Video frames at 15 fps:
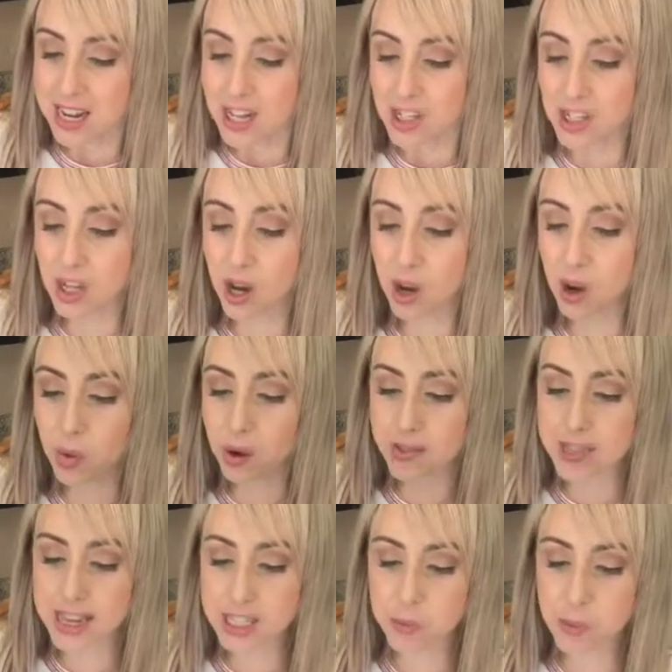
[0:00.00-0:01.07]
So
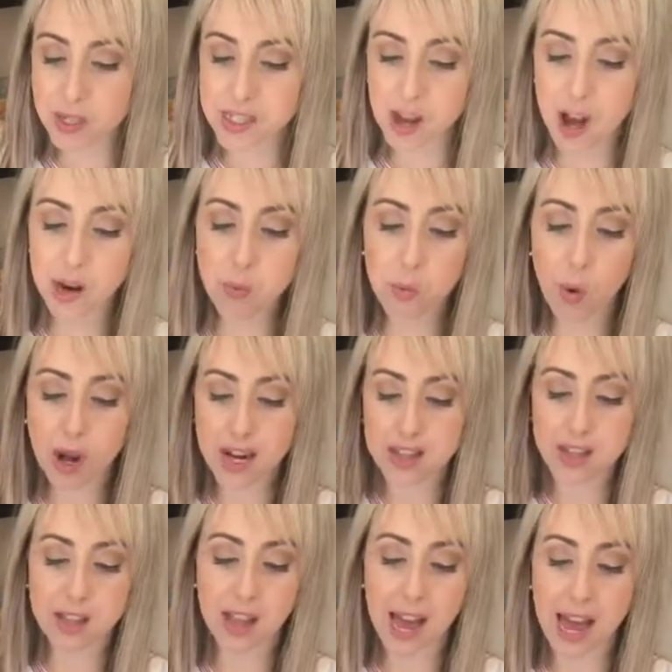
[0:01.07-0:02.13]
this was on one of
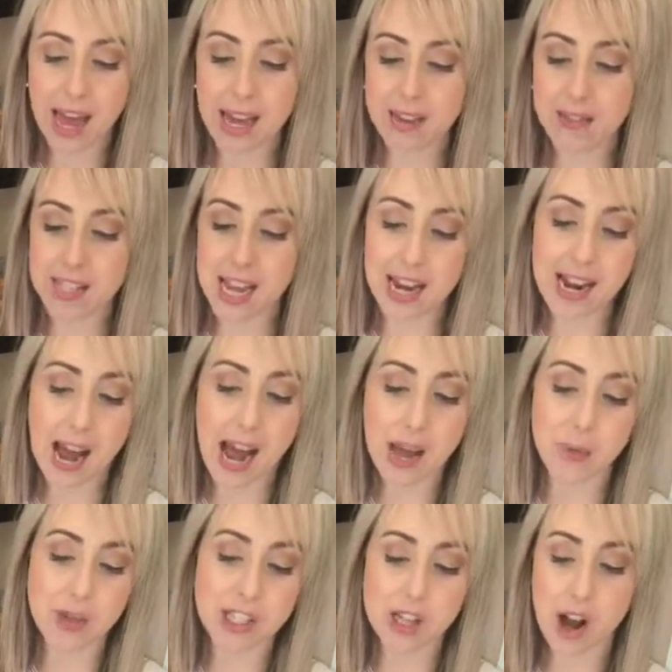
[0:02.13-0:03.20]
the lives, and I
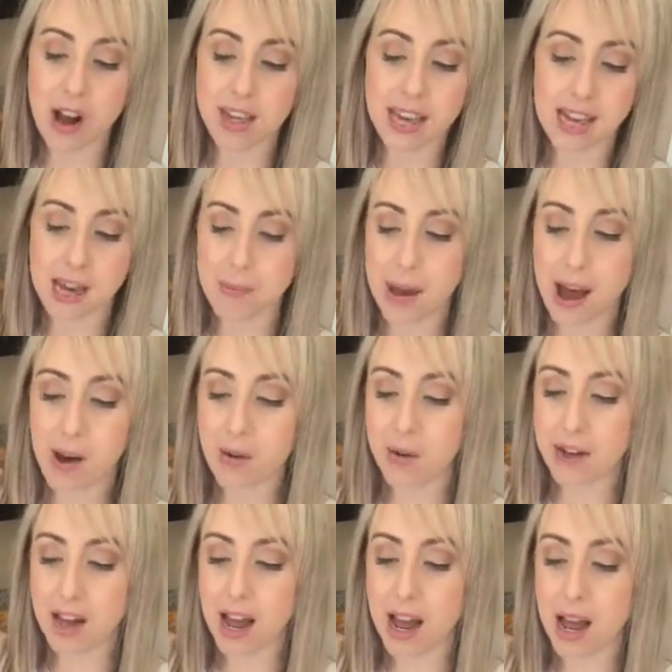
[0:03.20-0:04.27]
was talking about,
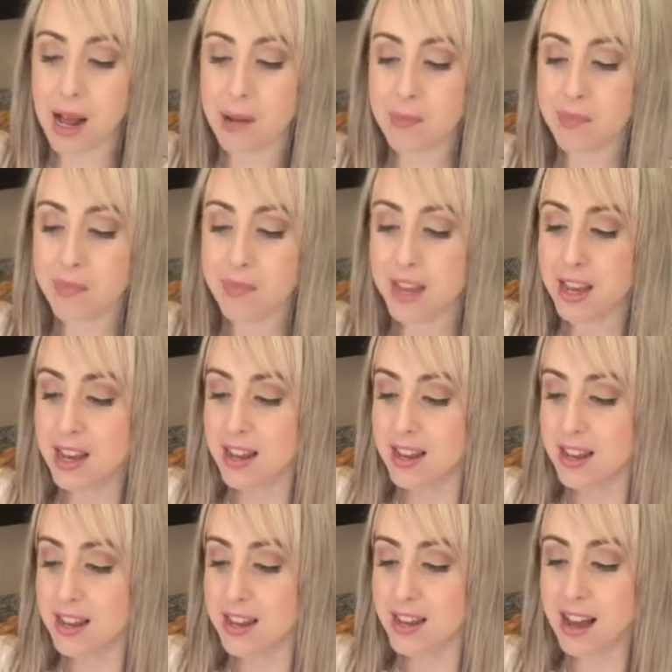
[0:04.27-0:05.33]

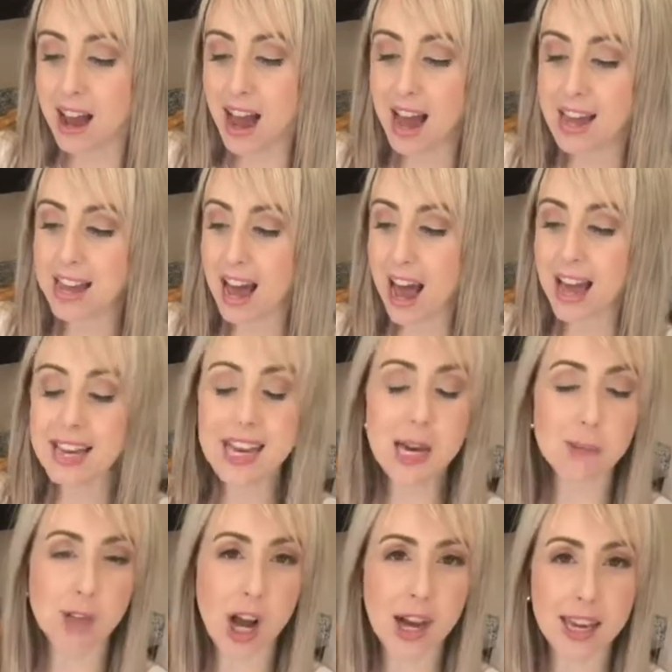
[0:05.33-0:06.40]
I
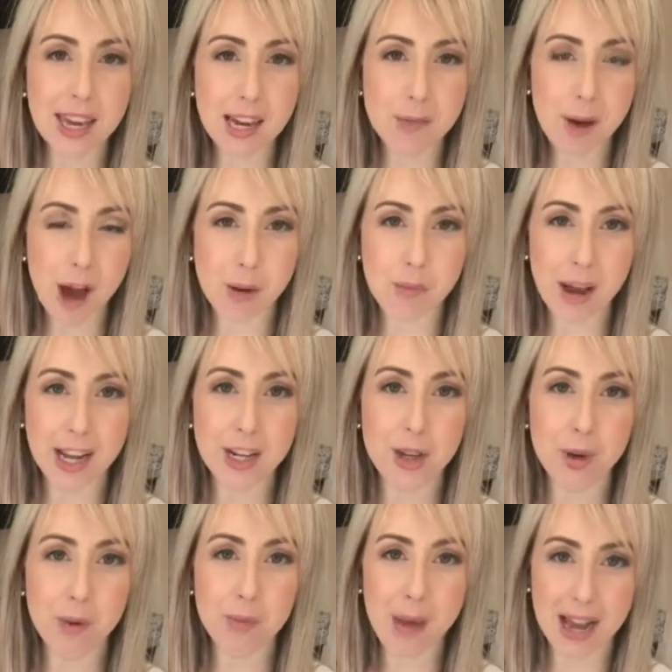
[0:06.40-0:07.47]
keep talking about my
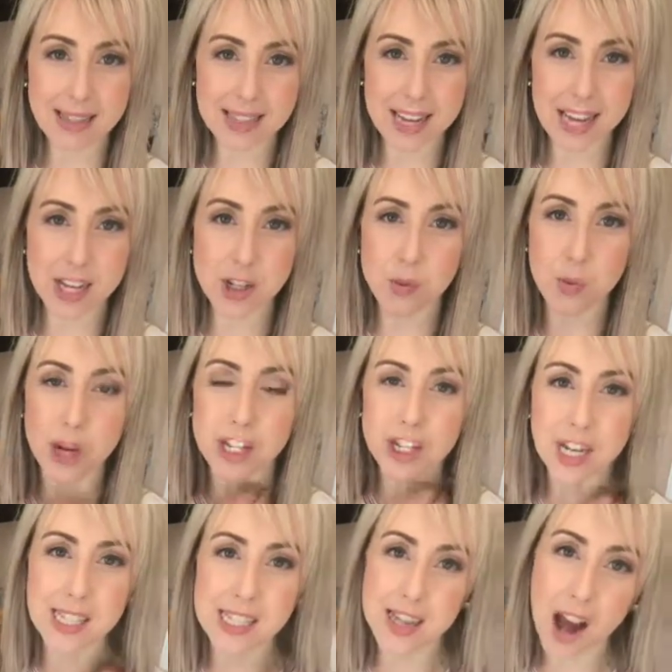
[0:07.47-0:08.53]
new message, which
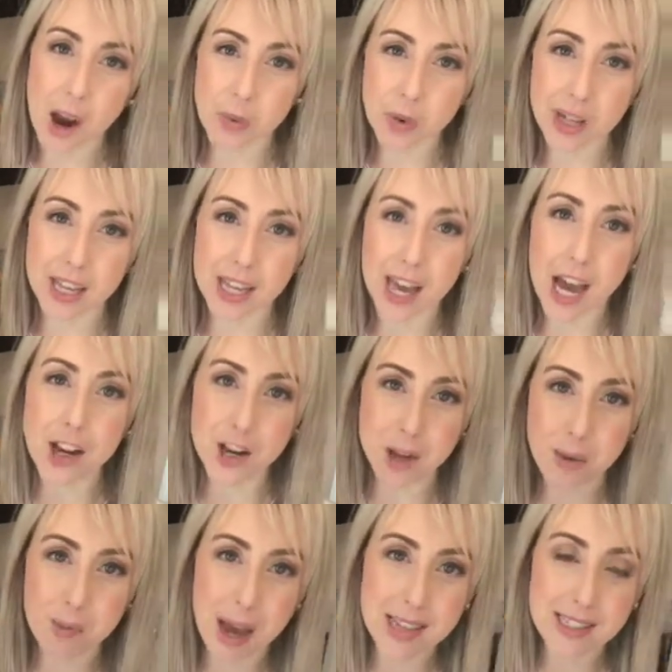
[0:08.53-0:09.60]
is not really a
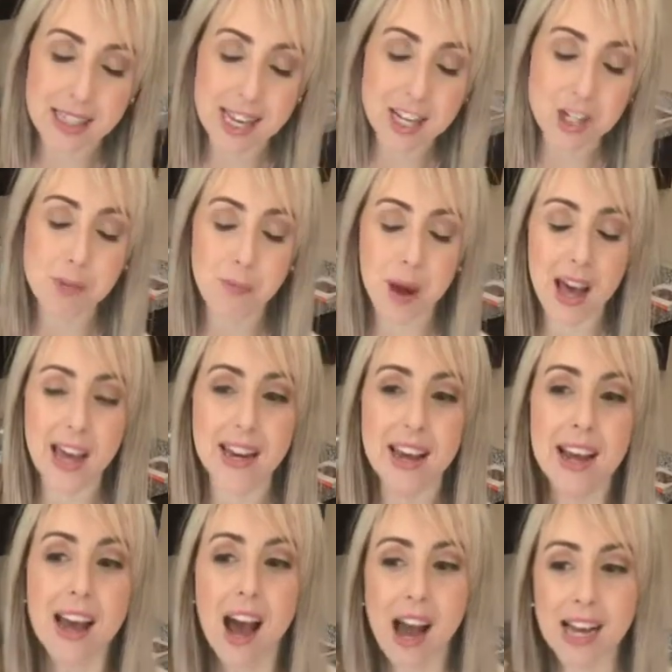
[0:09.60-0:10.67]
new message, but
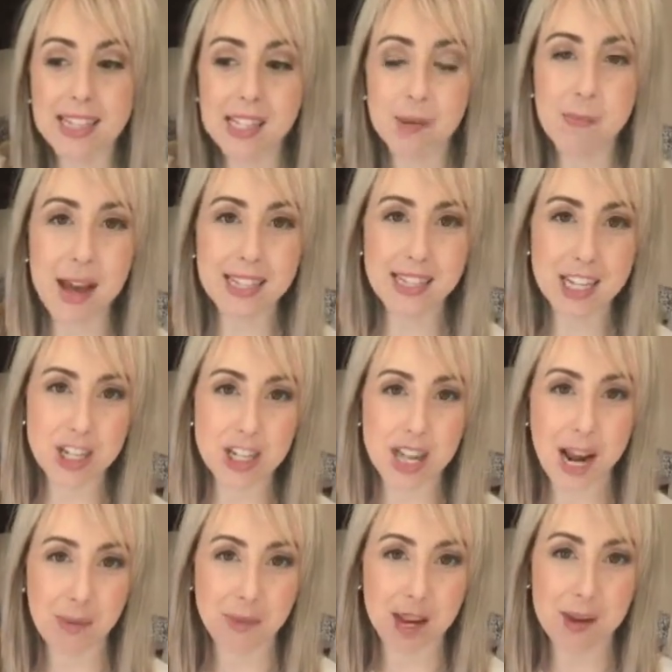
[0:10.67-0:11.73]
it's a message
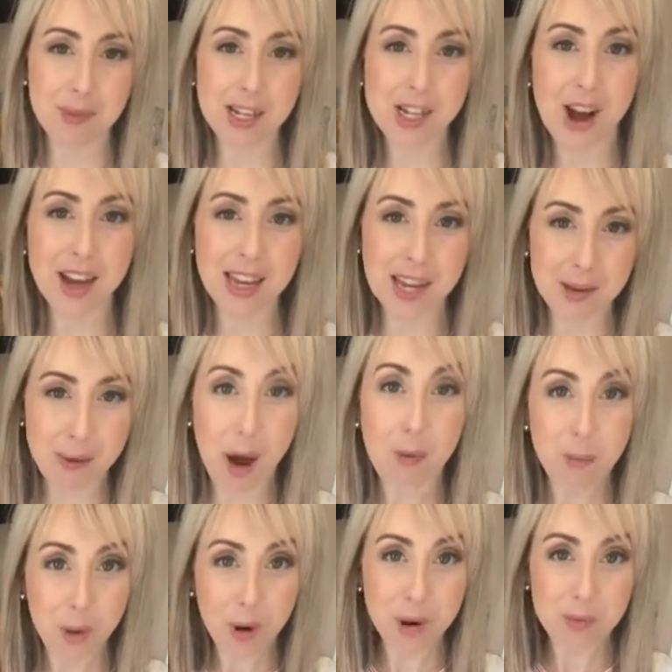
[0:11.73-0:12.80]
that I'm gonna be talking about
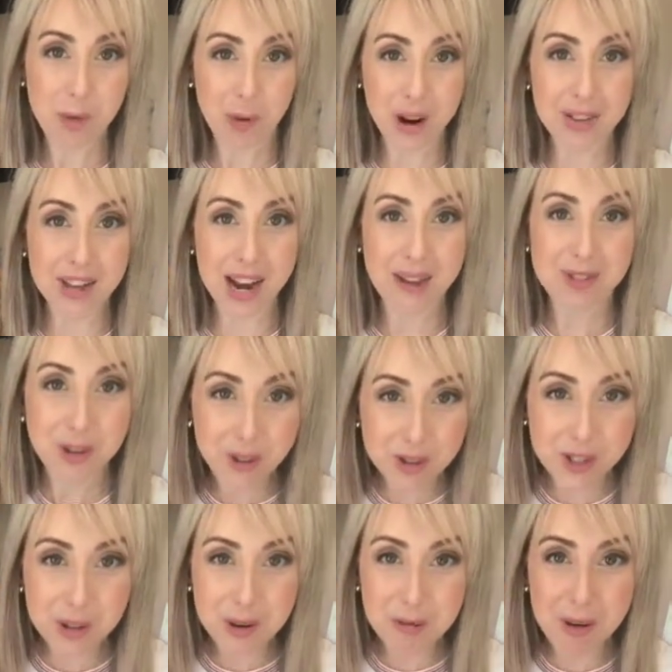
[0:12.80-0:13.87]
more and more that I've
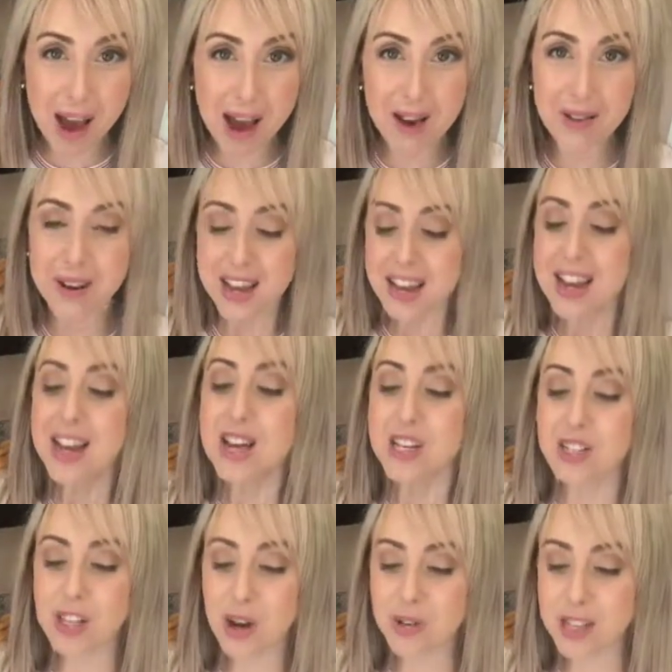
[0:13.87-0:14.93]
told you about.
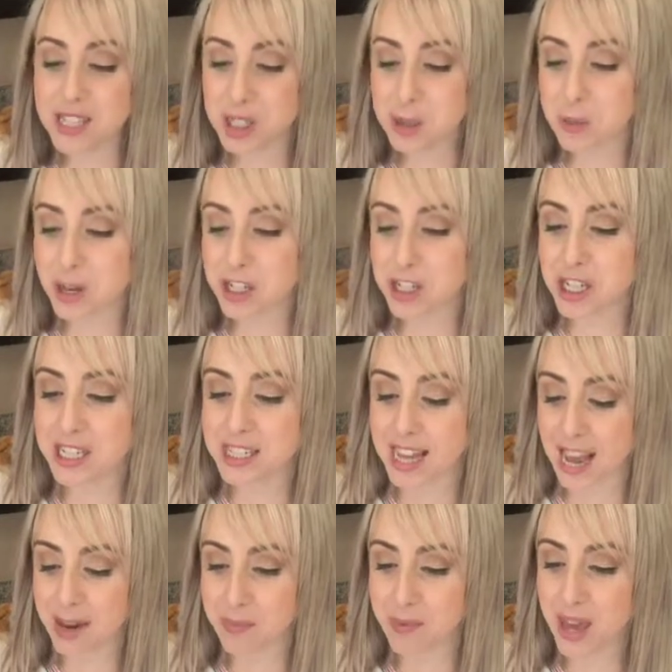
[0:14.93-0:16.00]
So this is what she
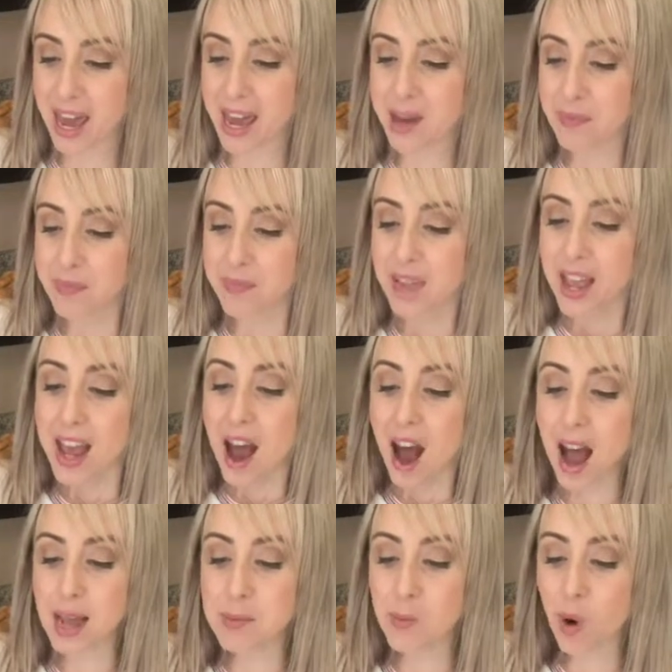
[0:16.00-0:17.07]
said, okay.
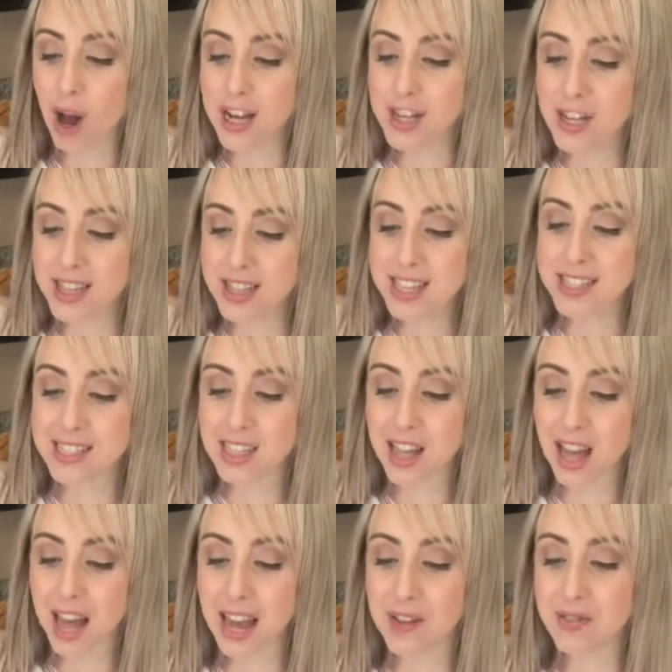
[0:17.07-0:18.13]
I'm watching this
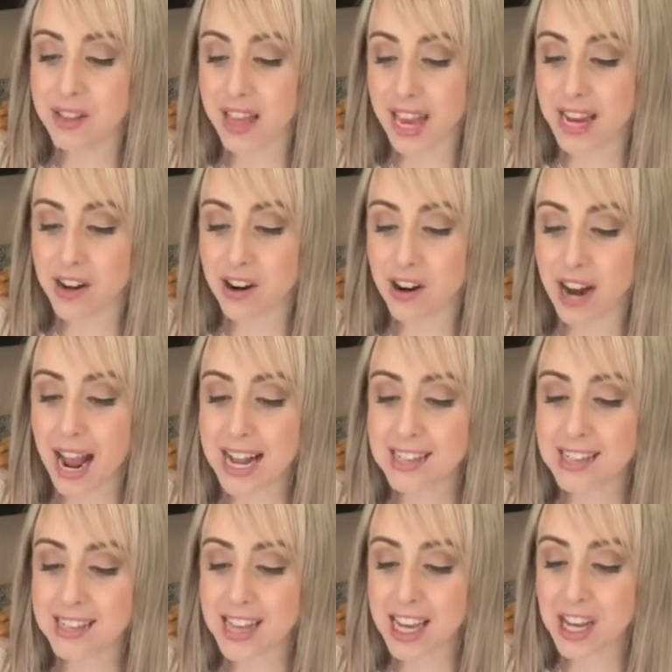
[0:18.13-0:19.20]
live later and
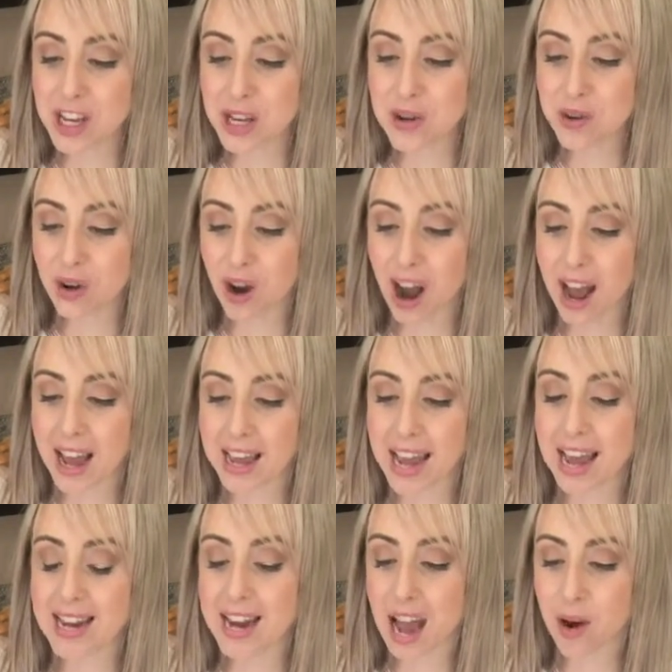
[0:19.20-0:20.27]
seeing you cry,
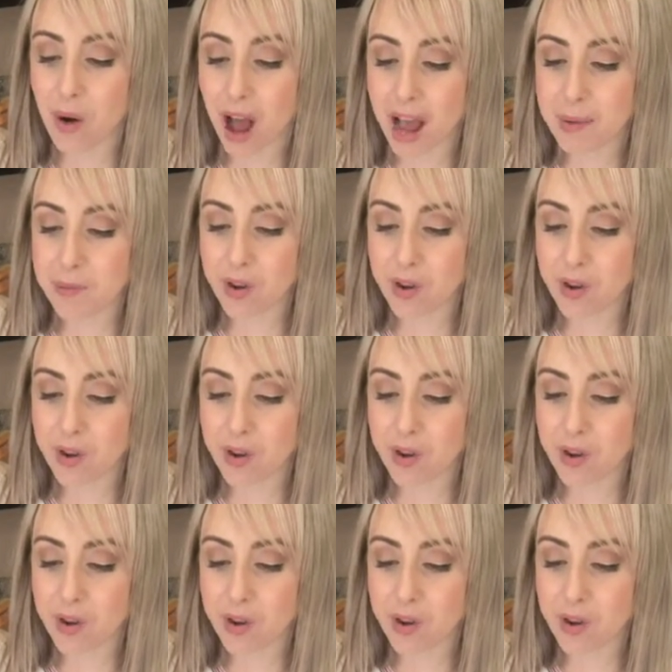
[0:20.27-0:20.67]
and now I'm